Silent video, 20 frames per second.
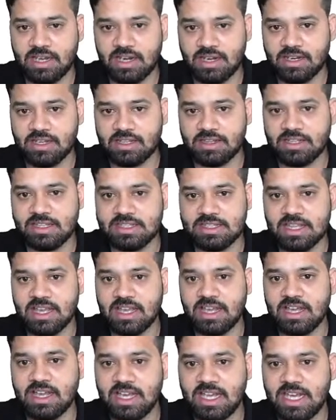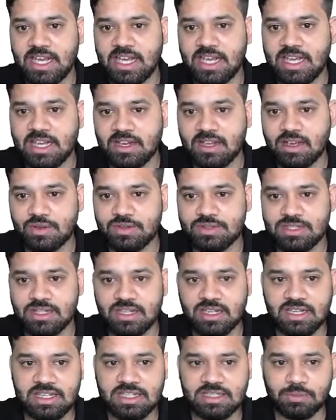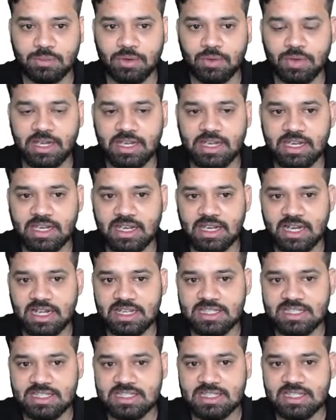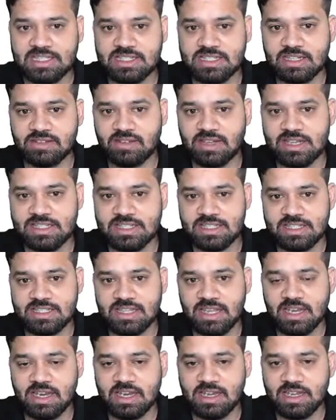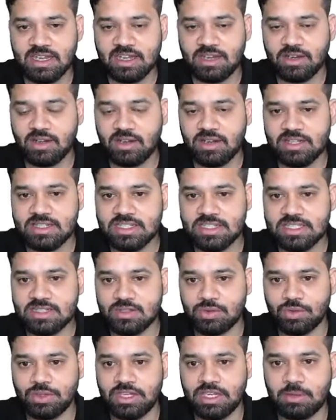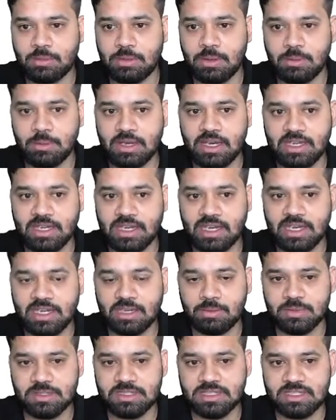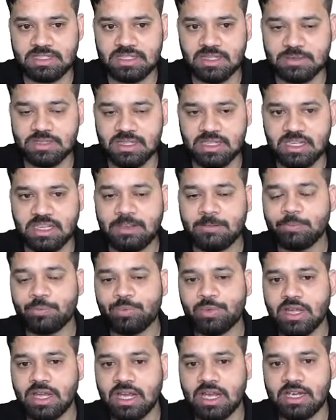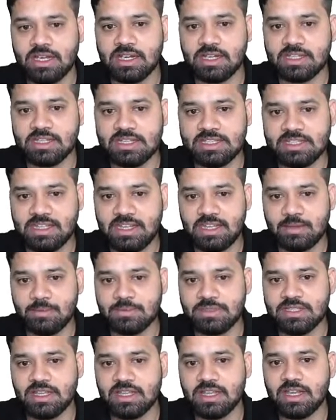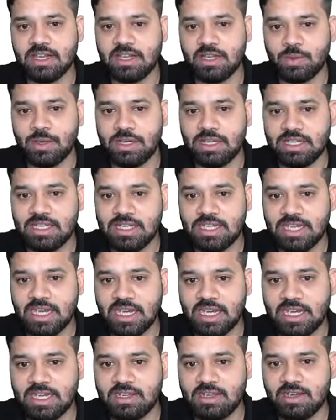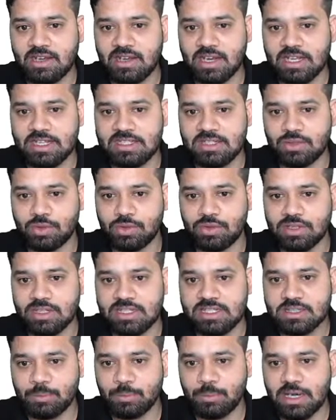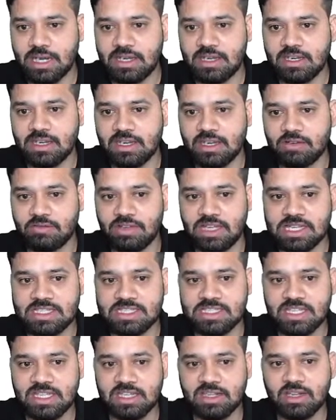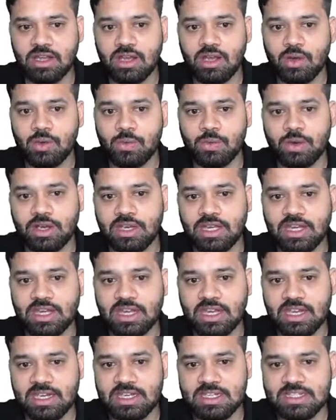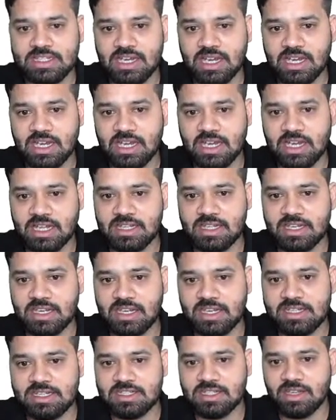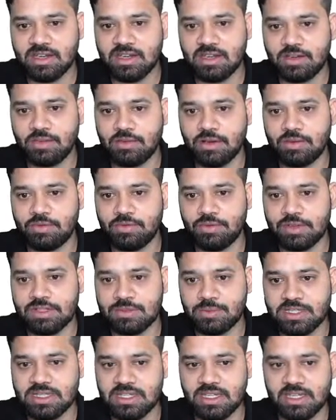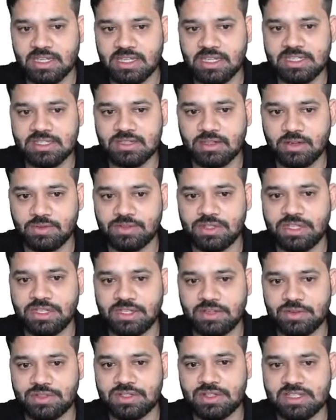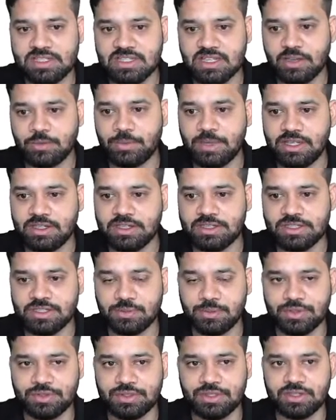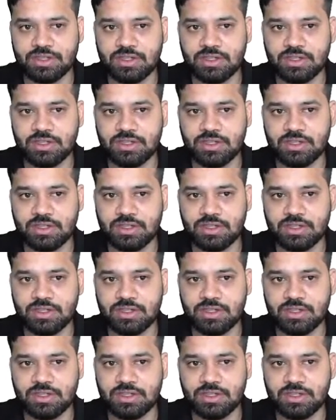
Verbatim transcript: Under this, Leh Hill Council is providing assistance devices, technologies to needy people at 90% subsidy. Under the schemes, 28 tri-scooters, battery-run wheelchair, walking aids and other aids required for special needs of the individuals have been distributed.